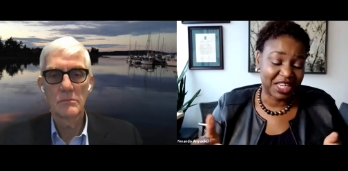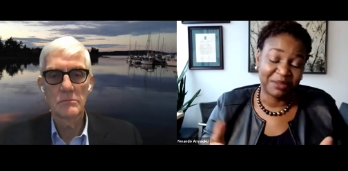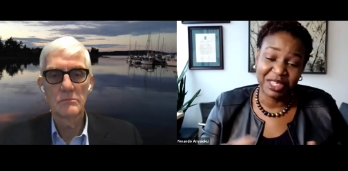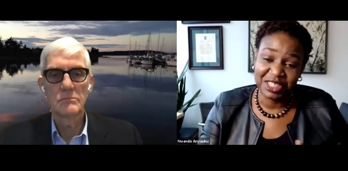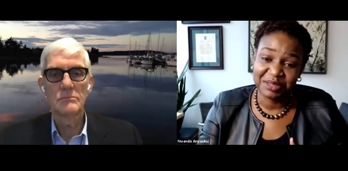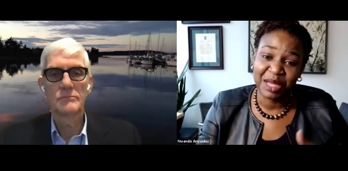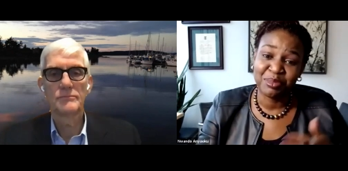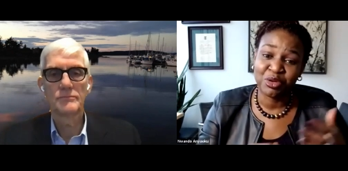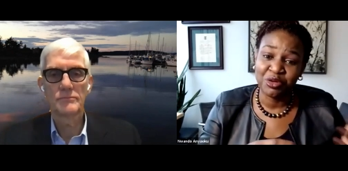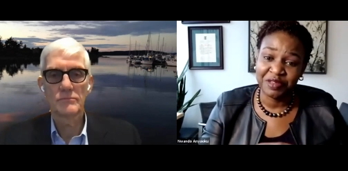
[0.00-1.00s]
Speaker 1: sustainability by
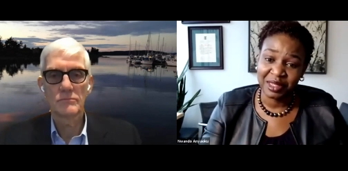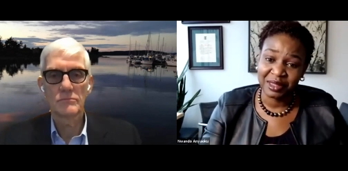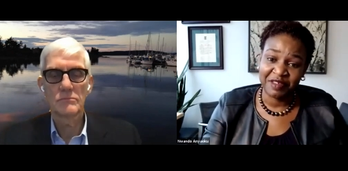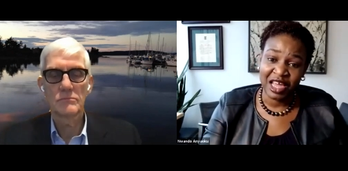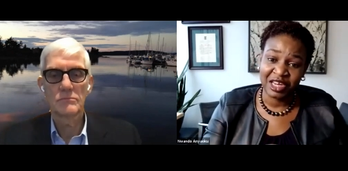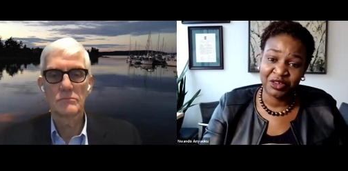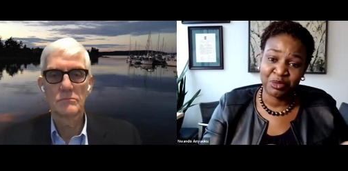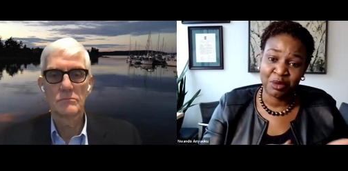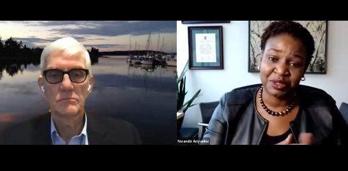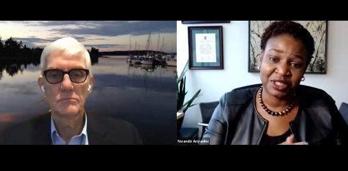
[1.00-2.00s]
proving the value
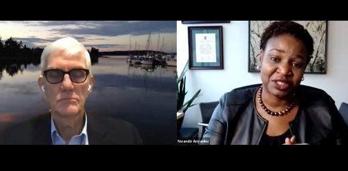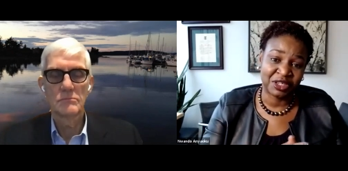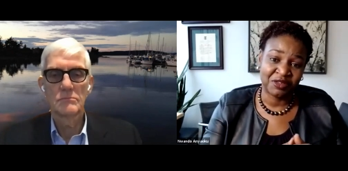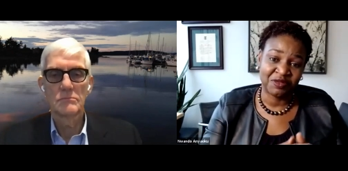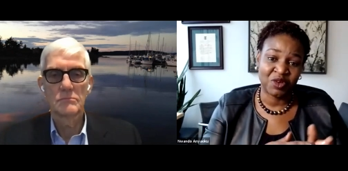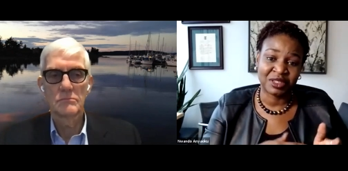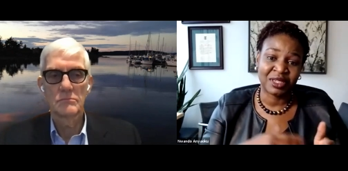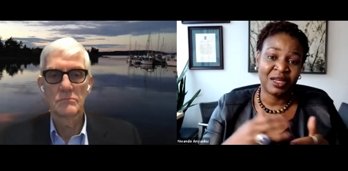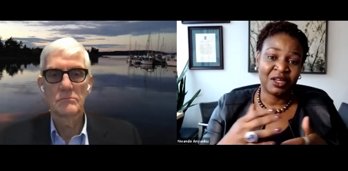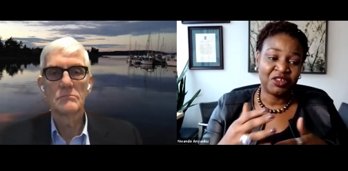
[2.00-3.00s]
proposition of what
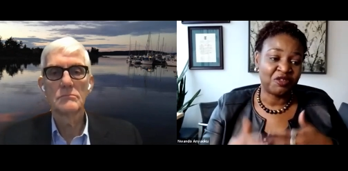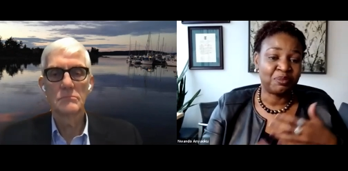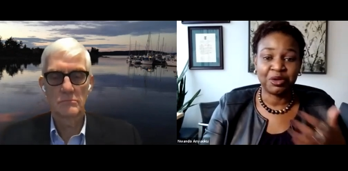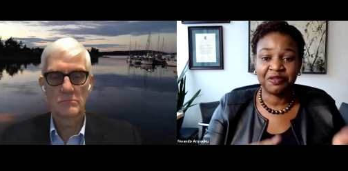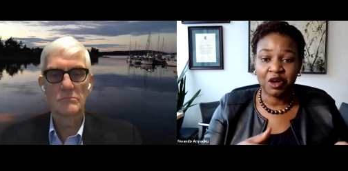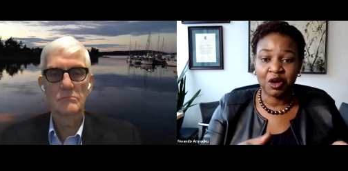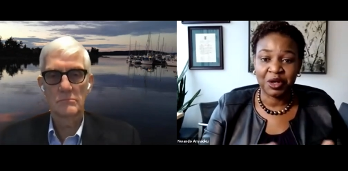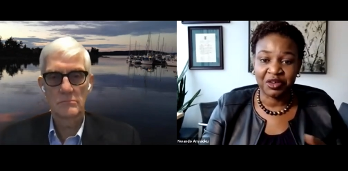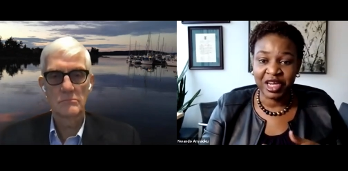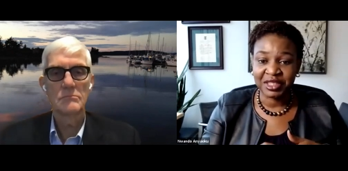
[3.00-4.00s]
you've put
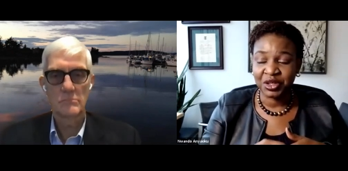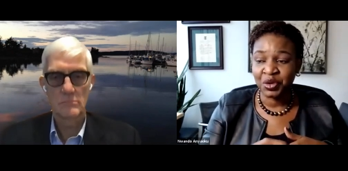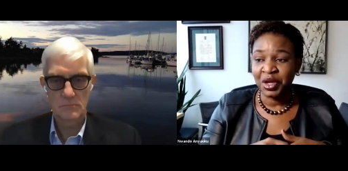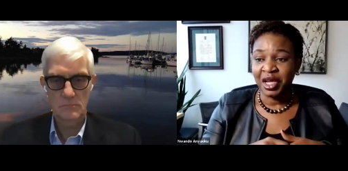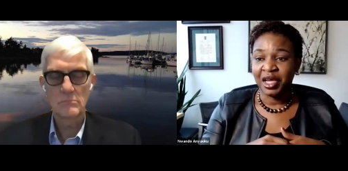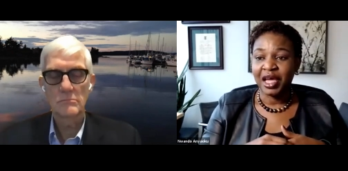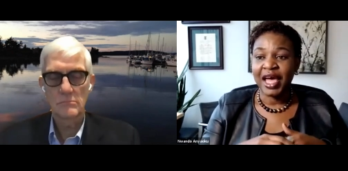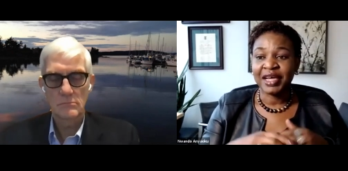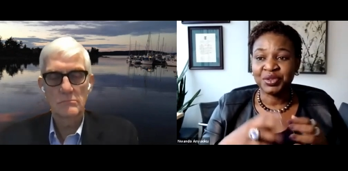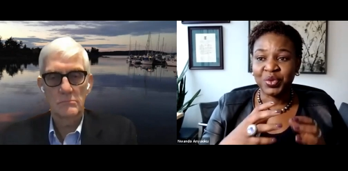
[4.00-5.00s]
forward, right? So mm-hmm.
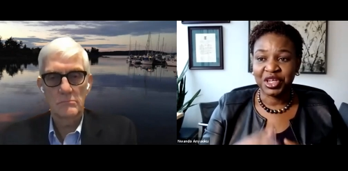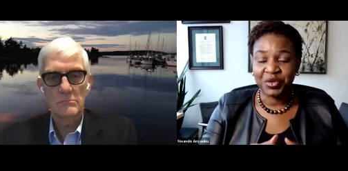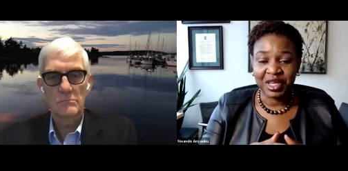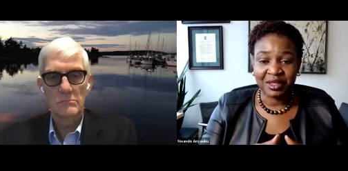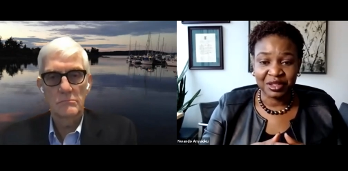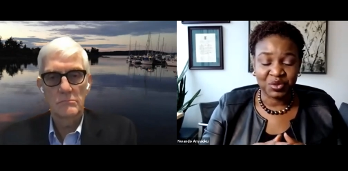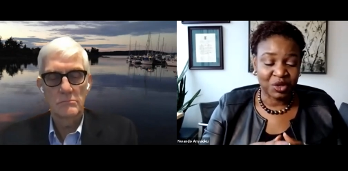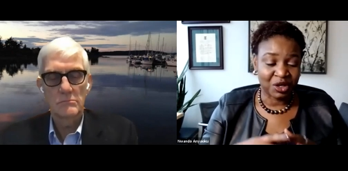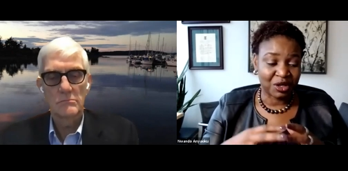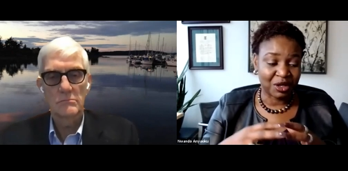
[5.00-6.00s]
as mm-hmm. we're doing this
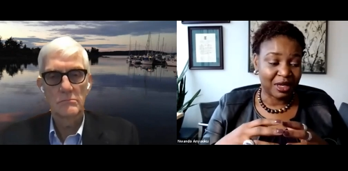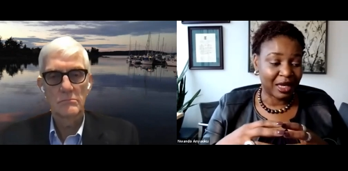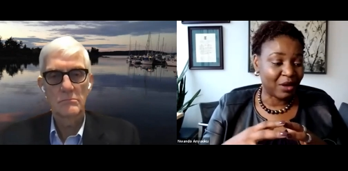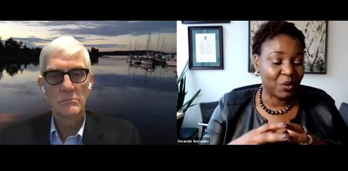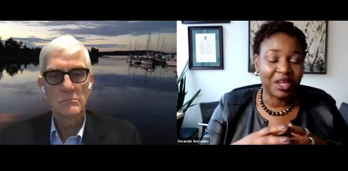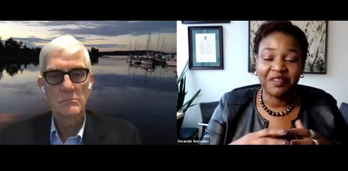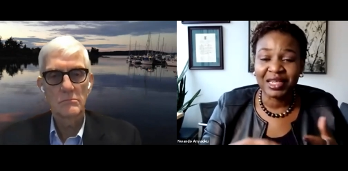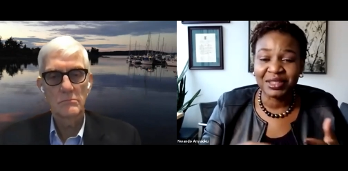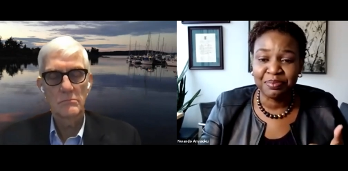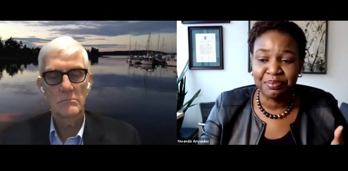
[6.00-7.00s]
work, we've
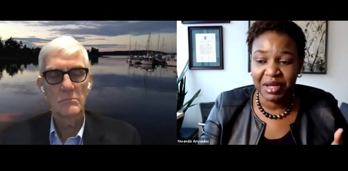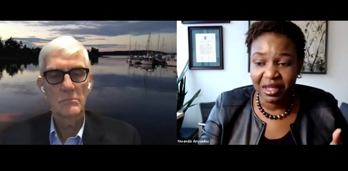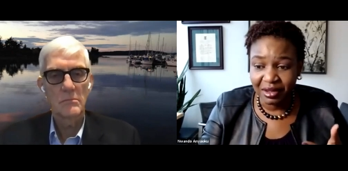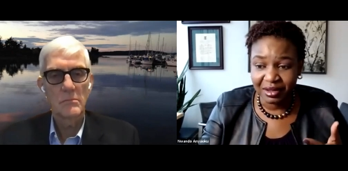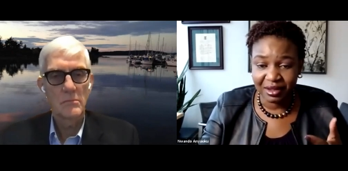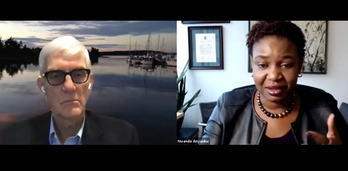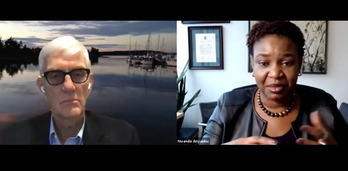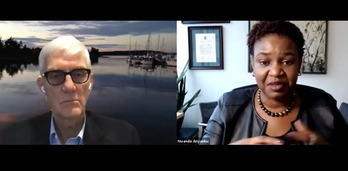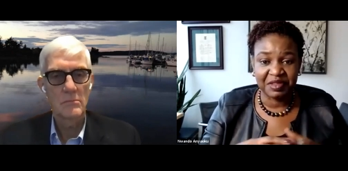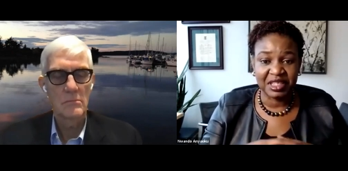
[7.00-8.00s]
had to build
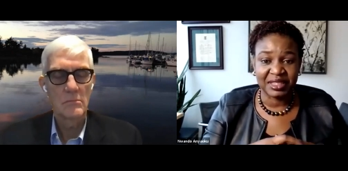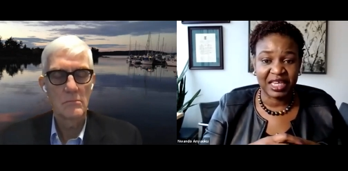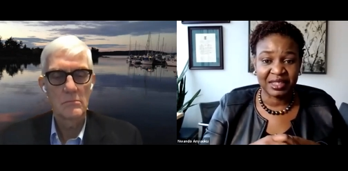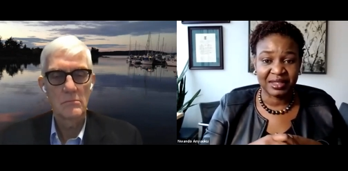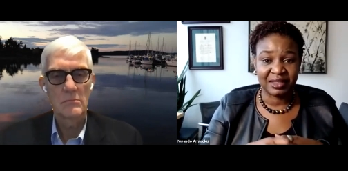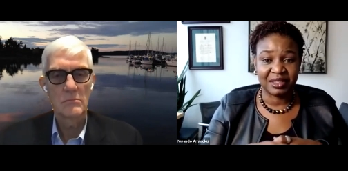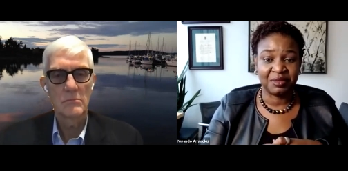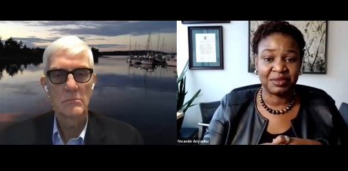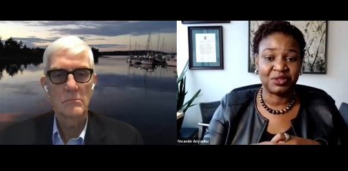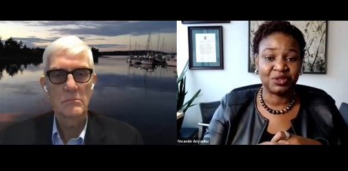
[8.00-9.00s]
some of these data
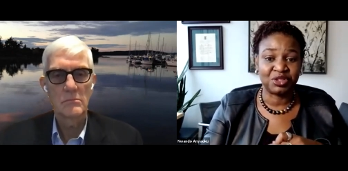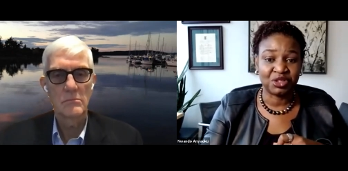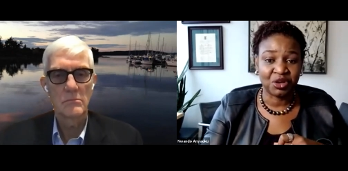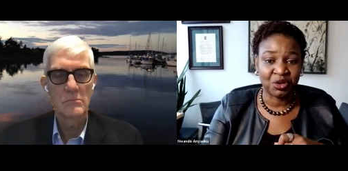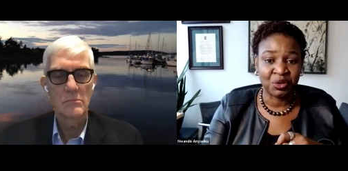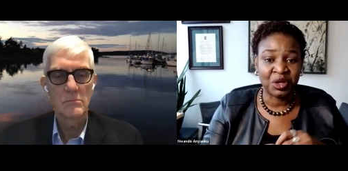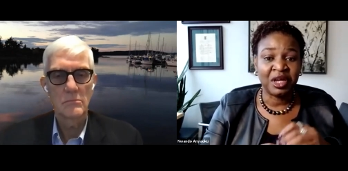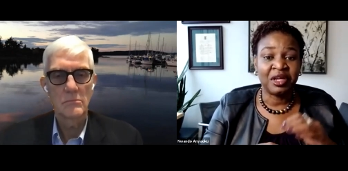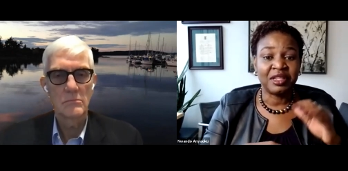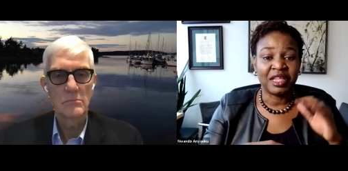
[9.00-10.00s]
systems to show
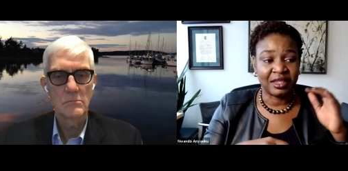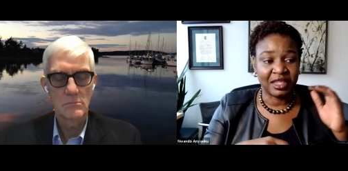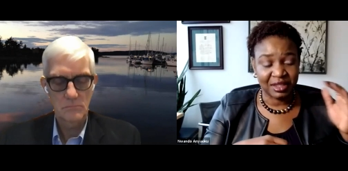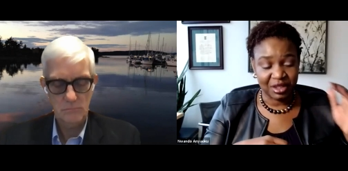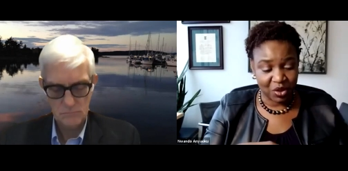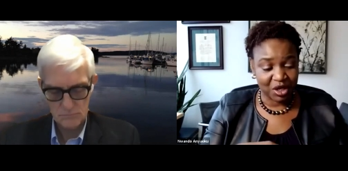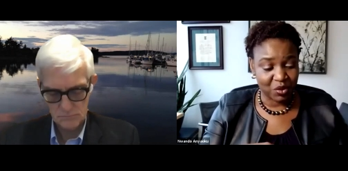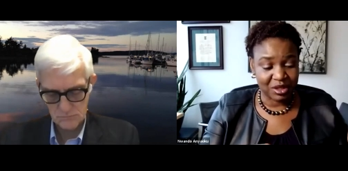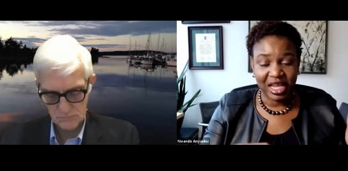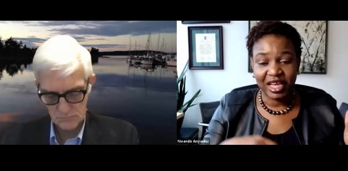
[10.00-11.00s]
that this is what it
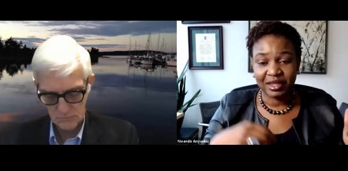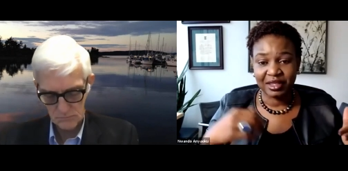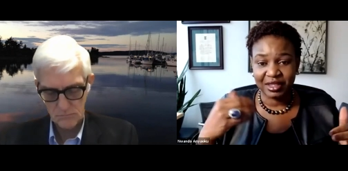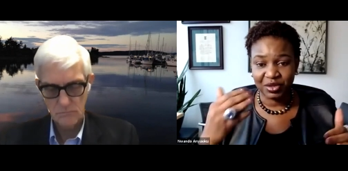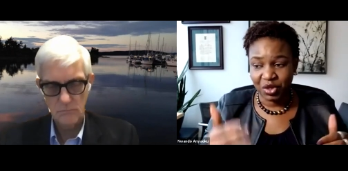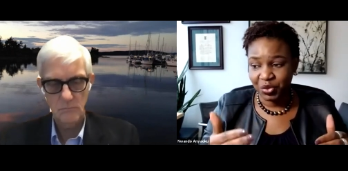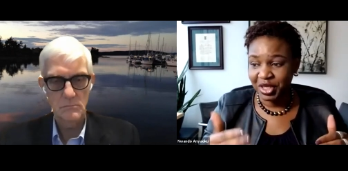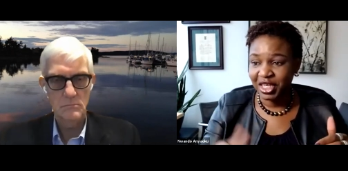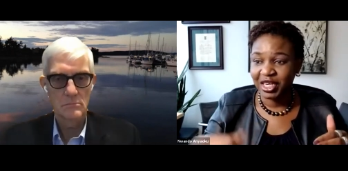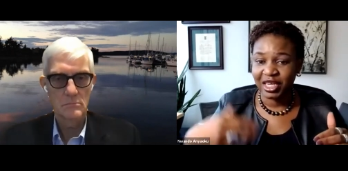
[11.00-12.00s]
was like, this is what we
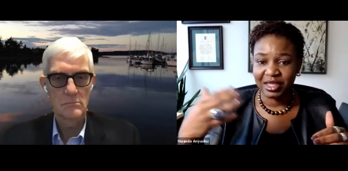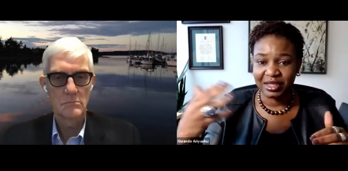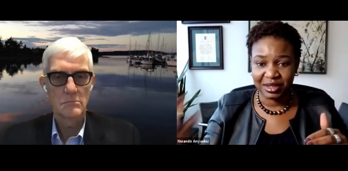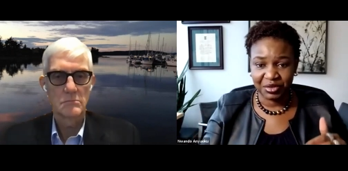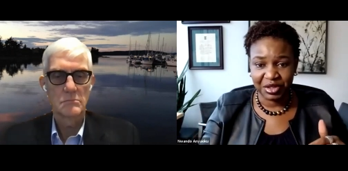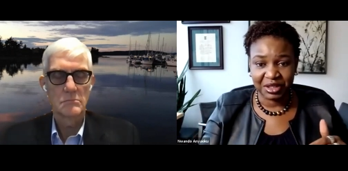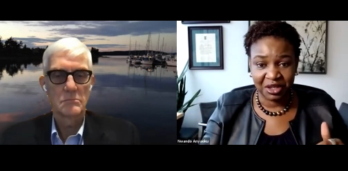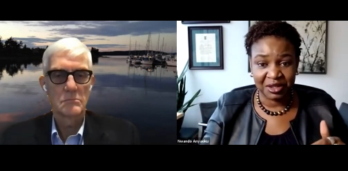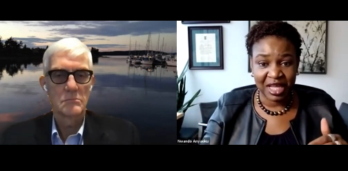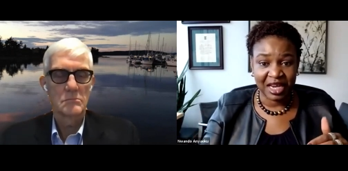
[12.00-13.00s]
did, and this is the
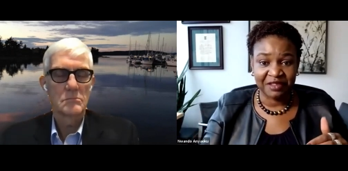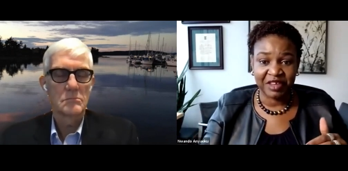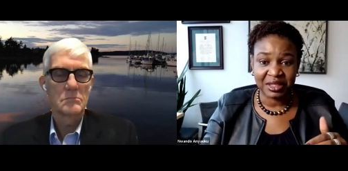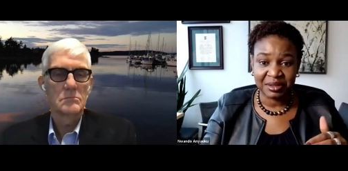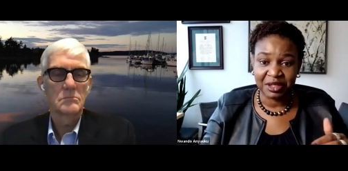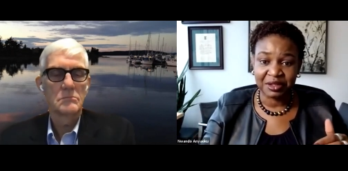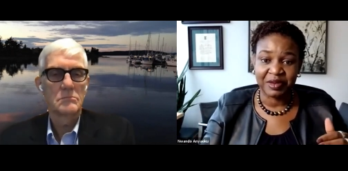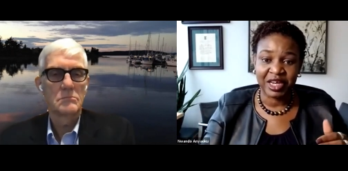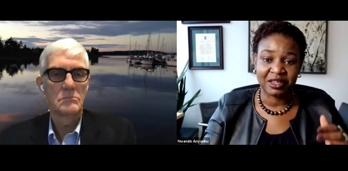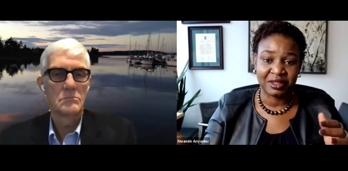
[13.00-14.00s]
return on that investment,
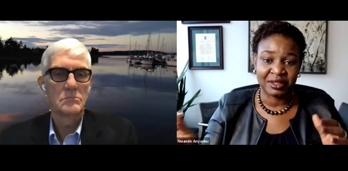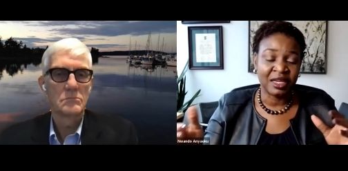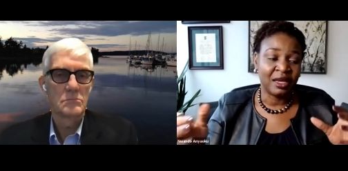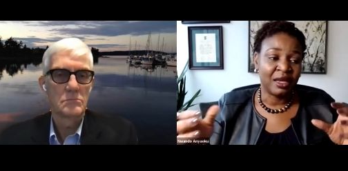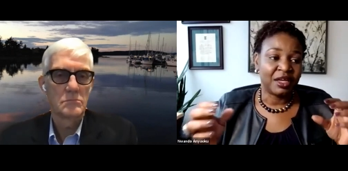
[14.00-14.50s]
right? Because